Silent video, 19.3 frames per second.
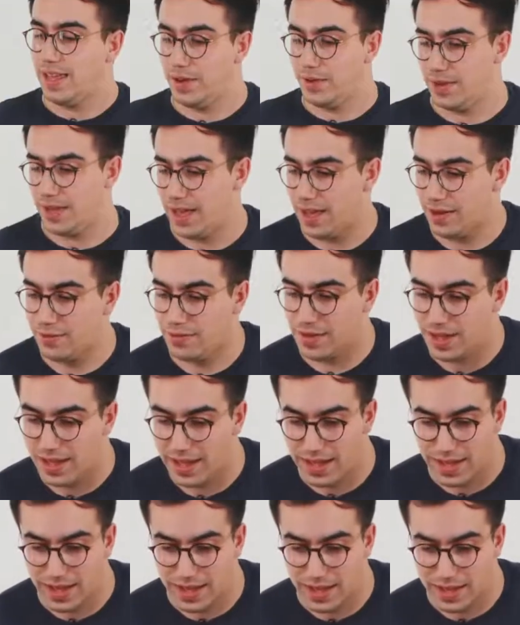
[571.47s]
Here we have
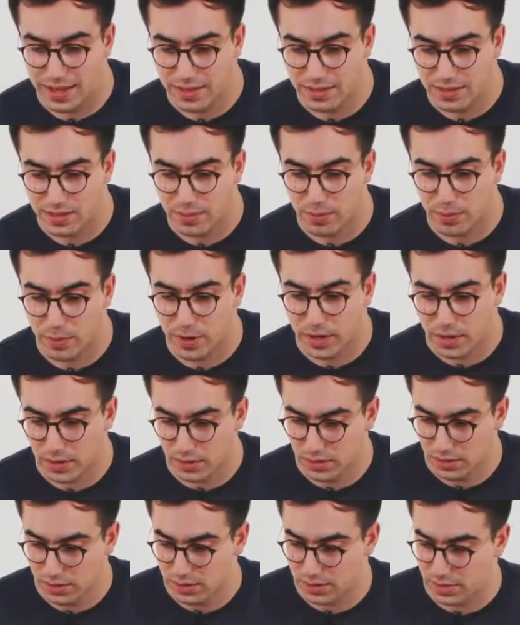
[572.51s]
a
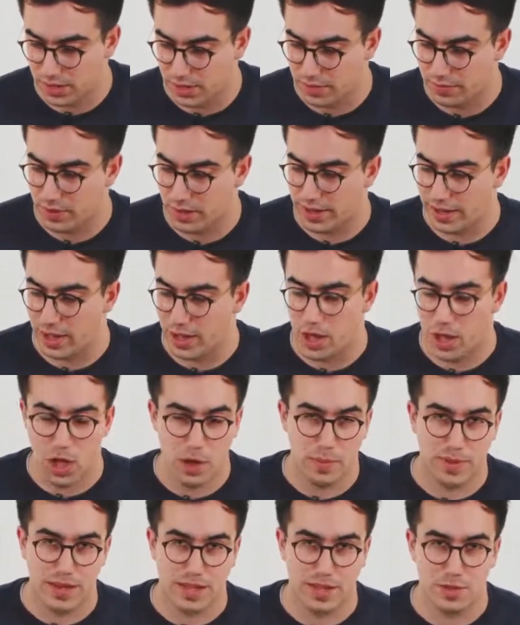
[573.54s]
sprinkled kind of like
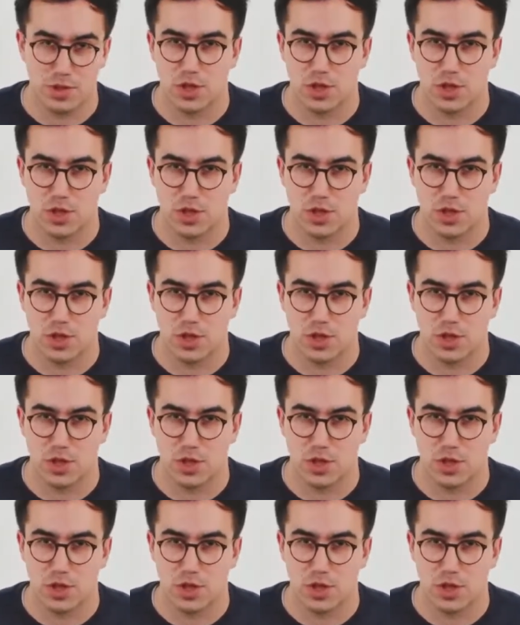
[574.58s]
herby,